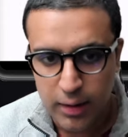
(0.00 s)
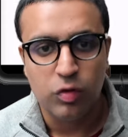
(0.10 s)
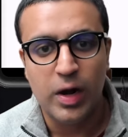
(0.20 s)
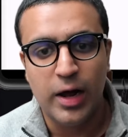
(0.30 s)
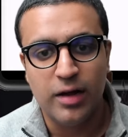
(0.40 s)
So
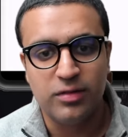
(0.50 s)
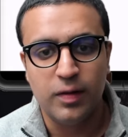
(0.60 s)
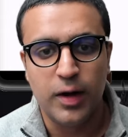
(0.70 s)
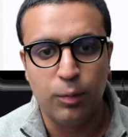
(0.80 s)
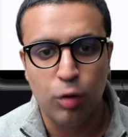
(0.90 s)
the last thing
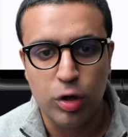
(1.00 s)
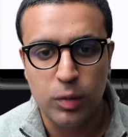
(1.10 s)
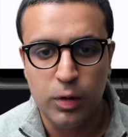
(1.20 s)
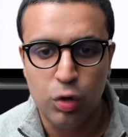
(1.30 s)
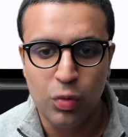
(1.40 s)
that I'm going to
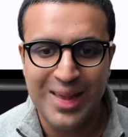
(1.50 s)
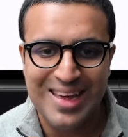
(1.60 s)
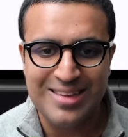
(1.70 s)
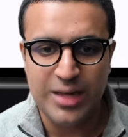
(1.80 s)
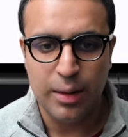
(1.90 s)
be doing
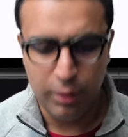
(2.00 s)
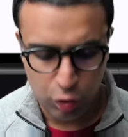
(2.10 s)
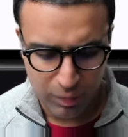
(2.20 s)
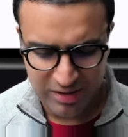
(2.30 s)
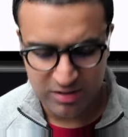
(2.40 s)
is coming to
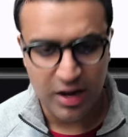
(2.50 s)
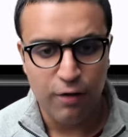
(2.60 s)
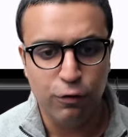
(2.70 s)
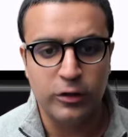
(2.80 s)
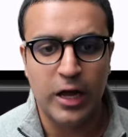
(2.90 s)
my
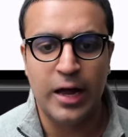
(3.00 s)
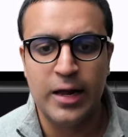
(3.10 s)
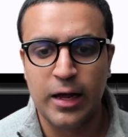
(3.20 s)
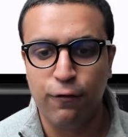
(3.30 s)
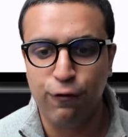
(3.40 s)
scaffold,
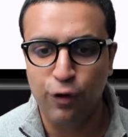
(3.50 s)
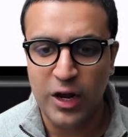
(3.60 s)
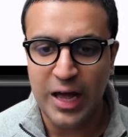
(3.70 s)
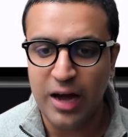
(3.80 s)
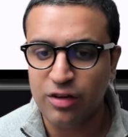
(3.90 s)
adding a
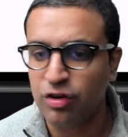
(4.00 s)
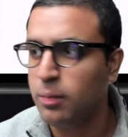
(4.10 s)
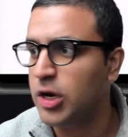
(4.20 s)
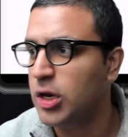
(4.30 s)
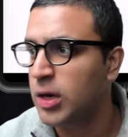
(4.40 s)
floating action
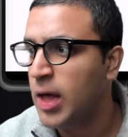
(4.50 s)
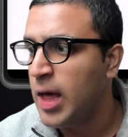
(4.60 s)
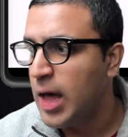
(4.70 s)
button.